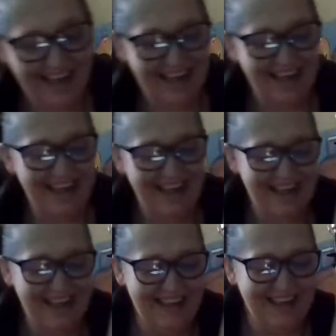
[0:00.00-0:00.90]

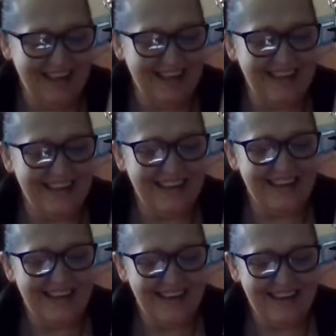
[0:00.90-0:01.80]

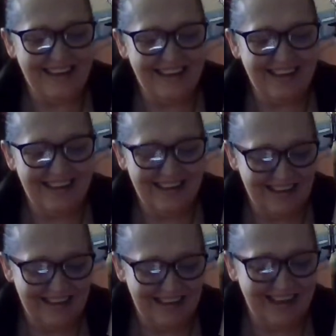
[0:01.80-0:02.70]

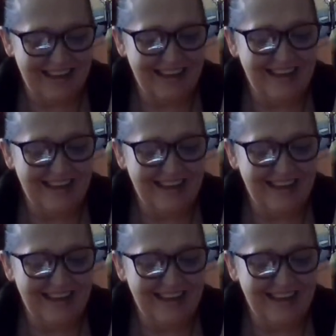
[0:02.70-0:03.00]
(no one is talking)